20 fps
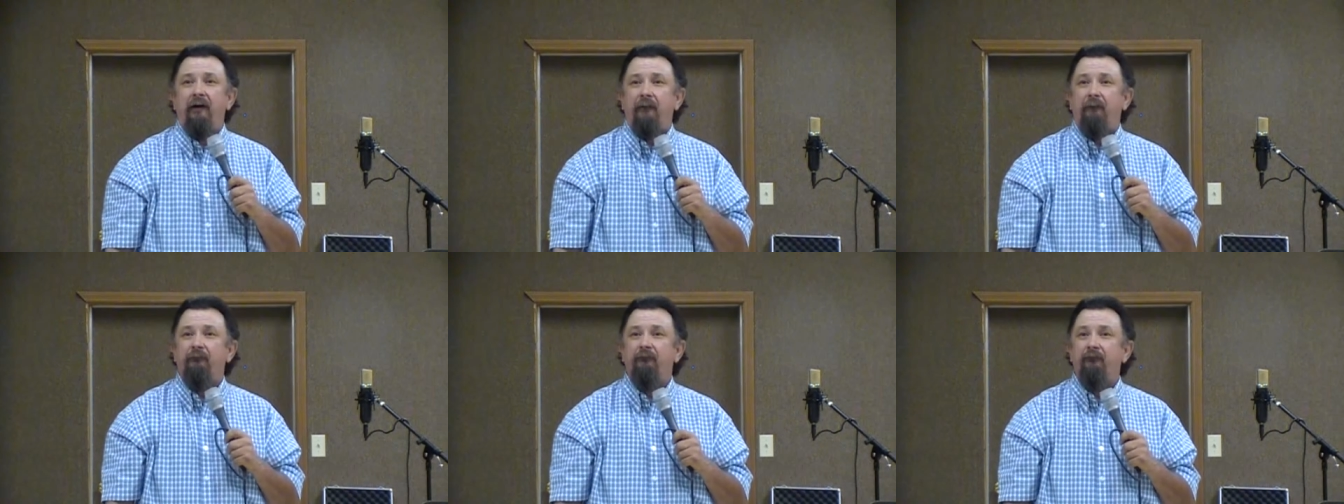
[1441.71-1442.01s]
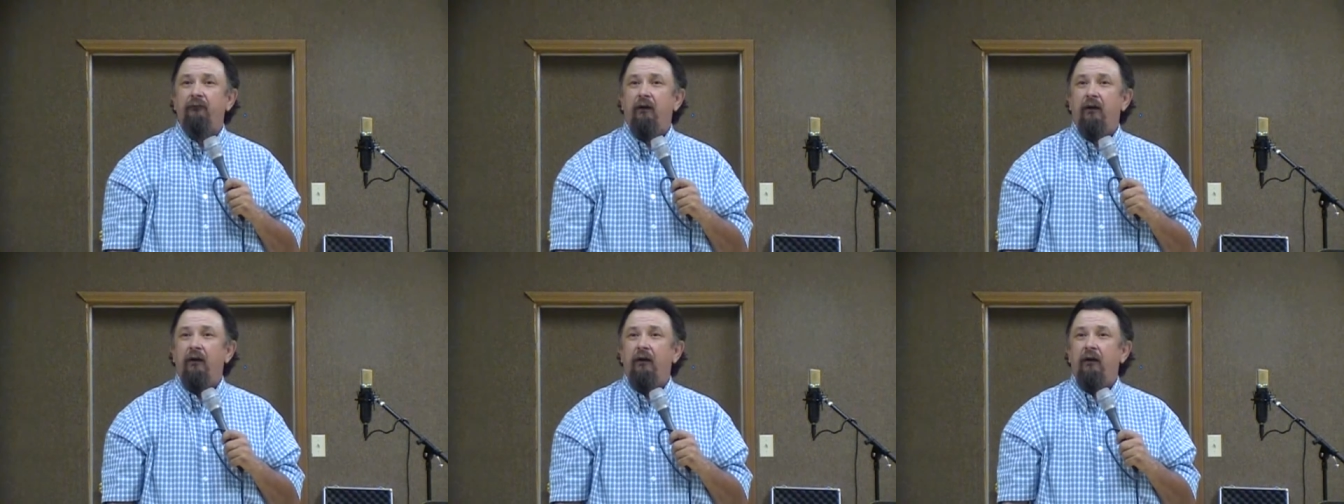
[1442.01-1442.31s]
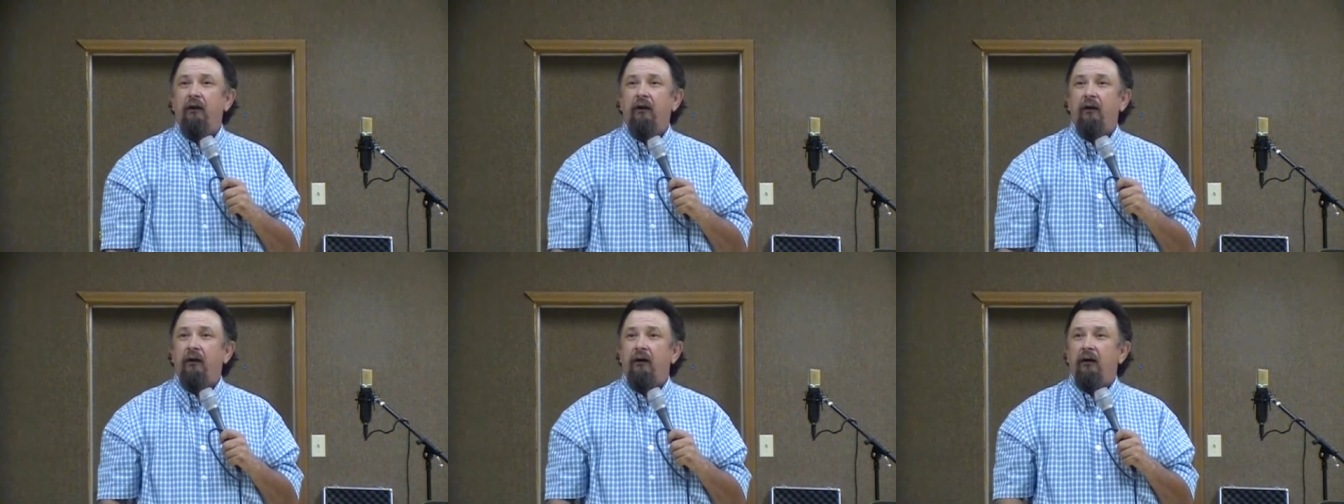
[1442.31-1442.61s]
it,
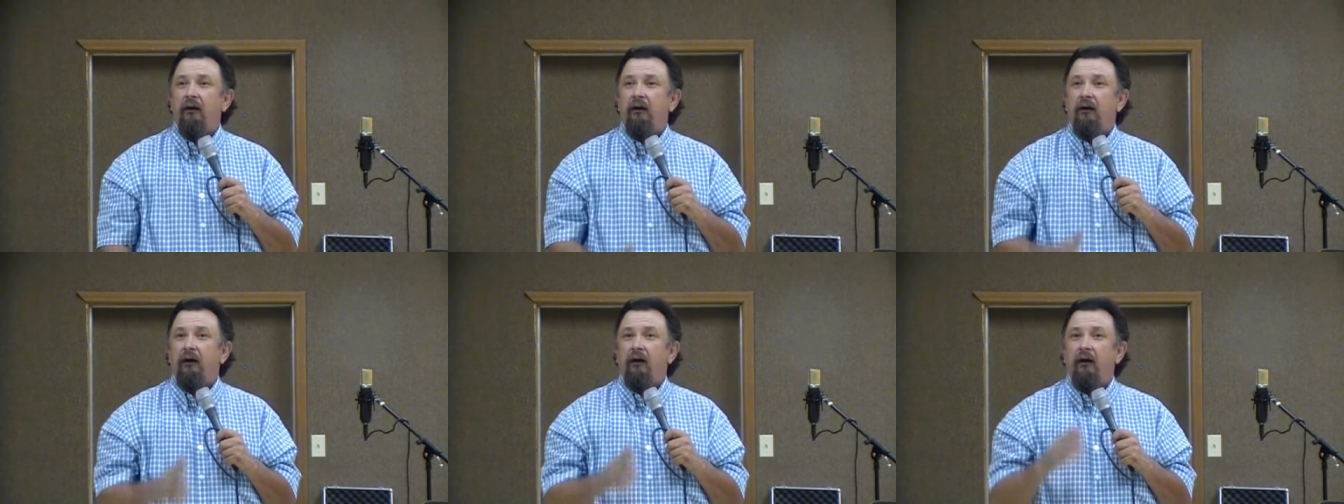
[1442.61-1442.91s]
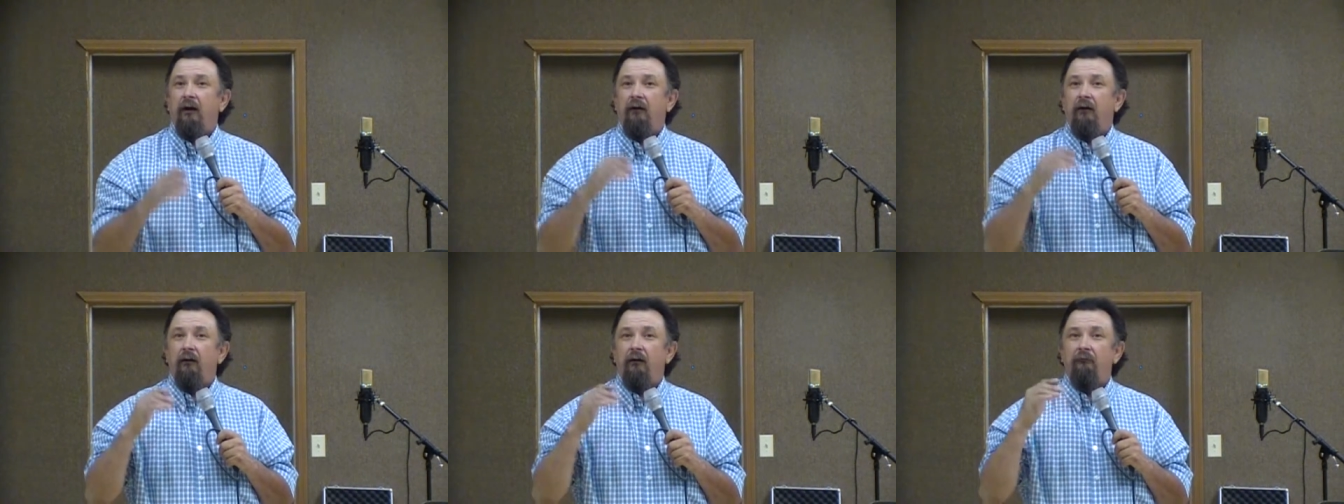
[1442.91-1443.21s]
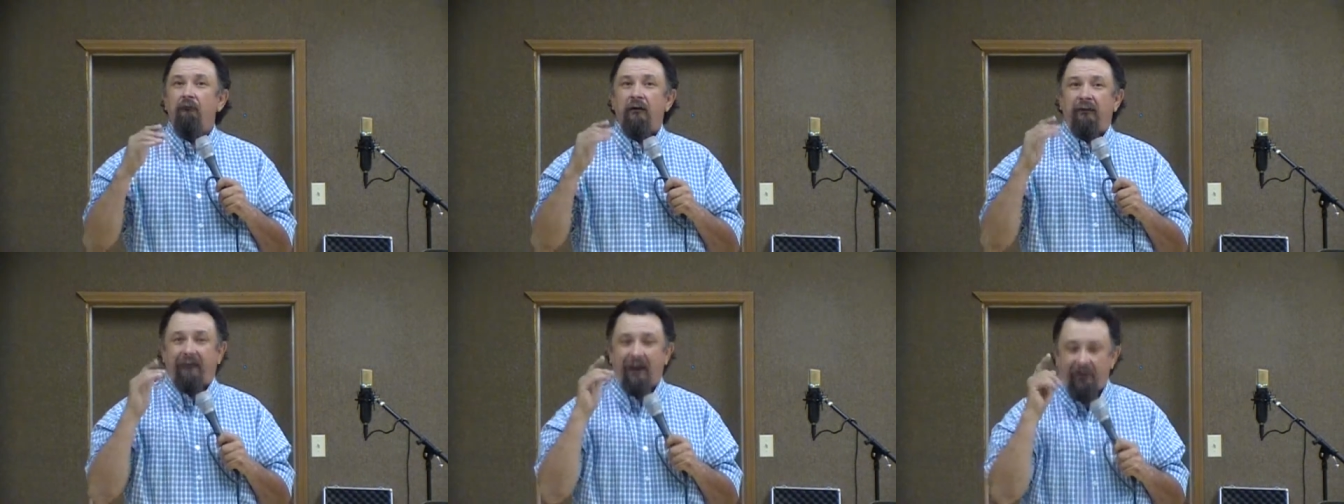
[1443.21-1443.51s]

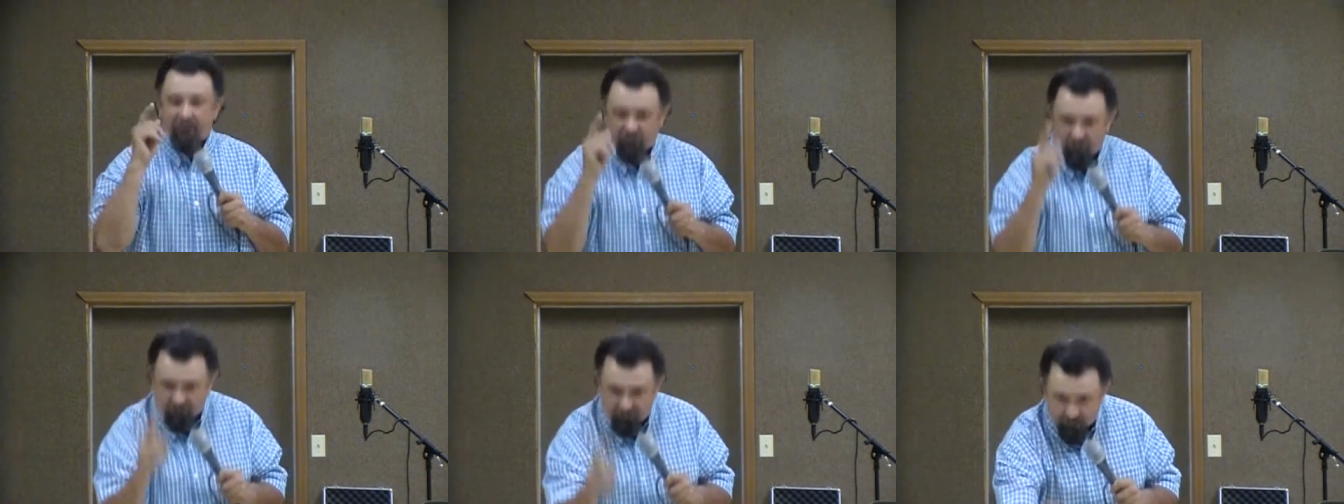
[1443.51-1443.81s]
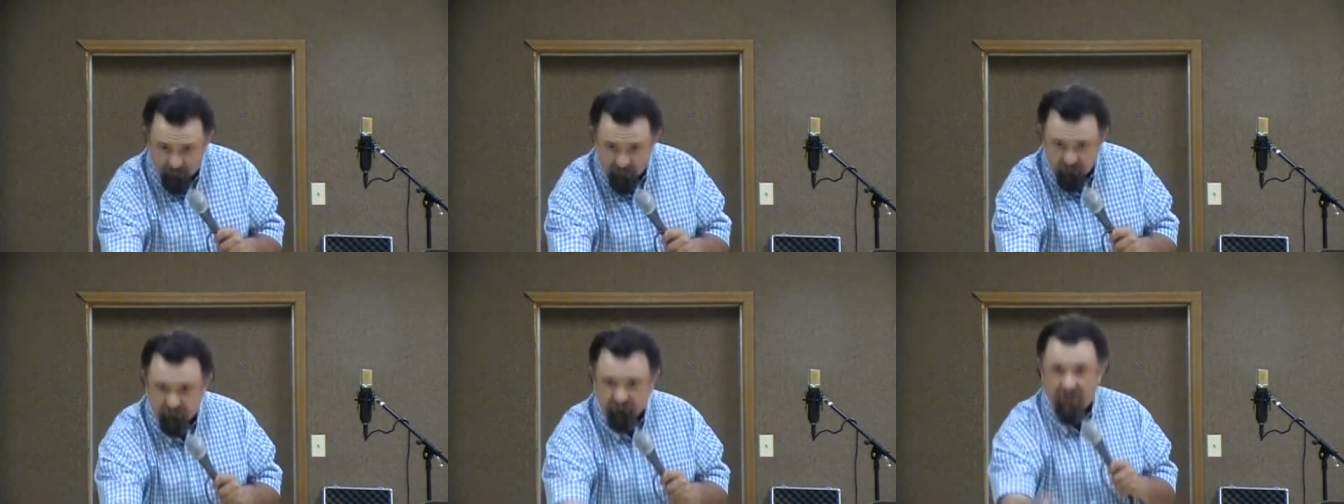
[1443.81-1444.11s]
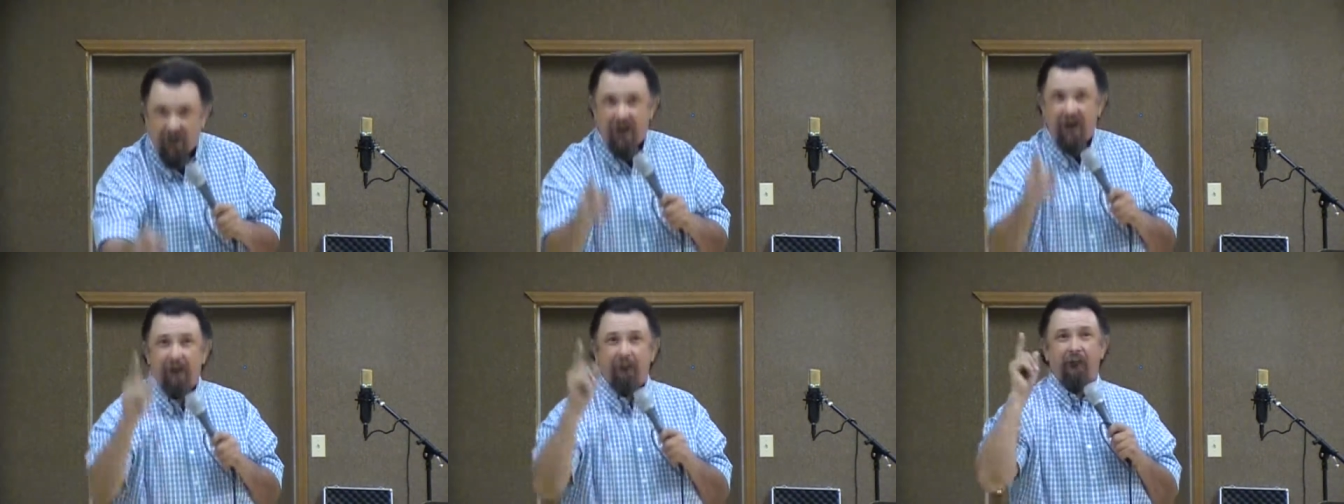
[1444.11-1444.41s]
but that's the first
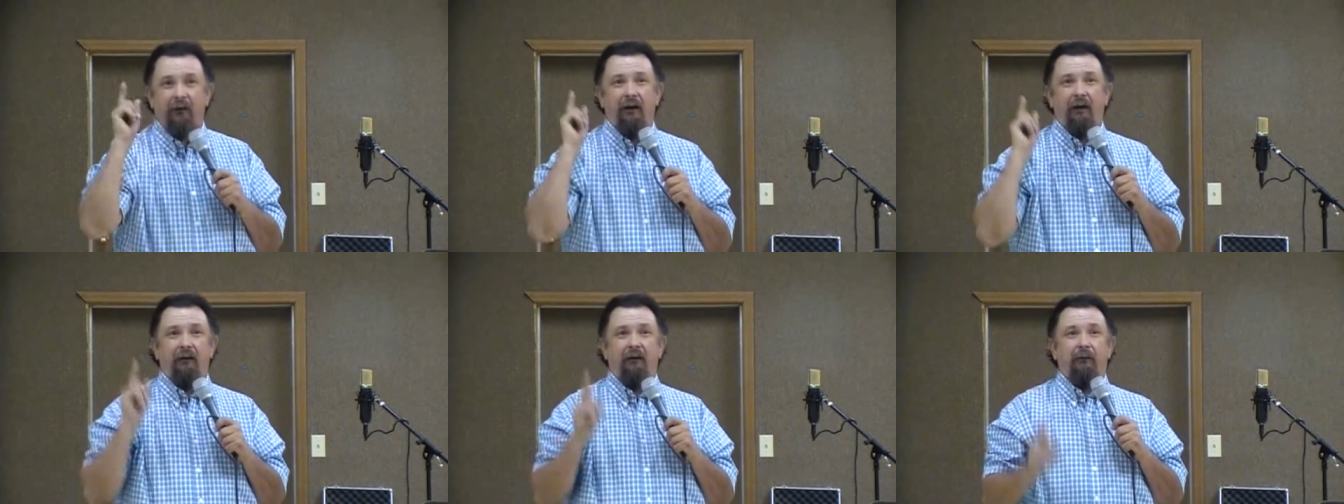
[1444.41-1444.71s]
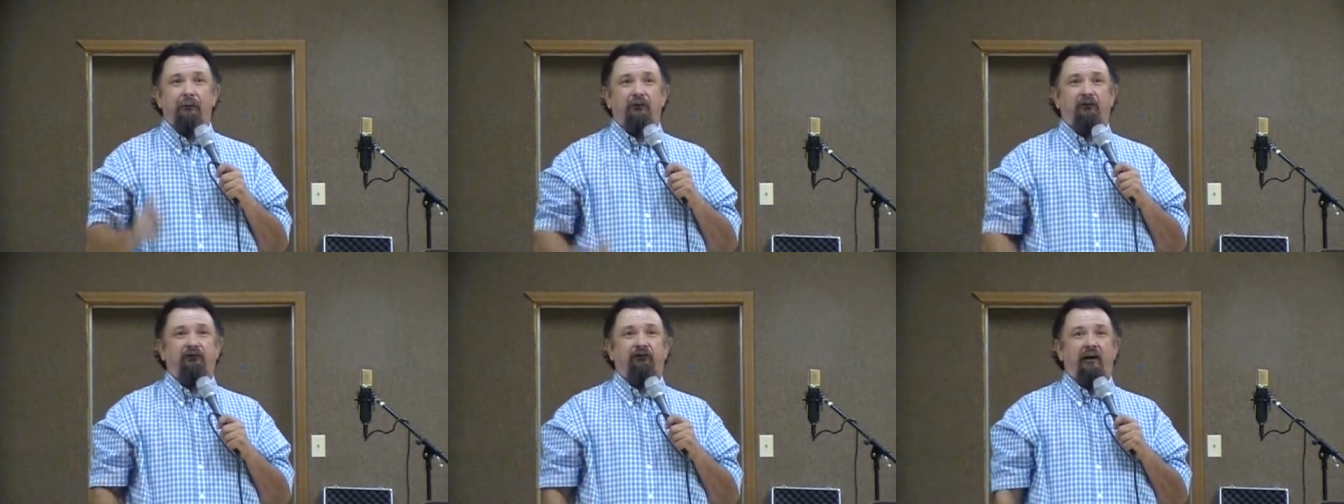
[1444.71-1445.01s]
time that I'd ever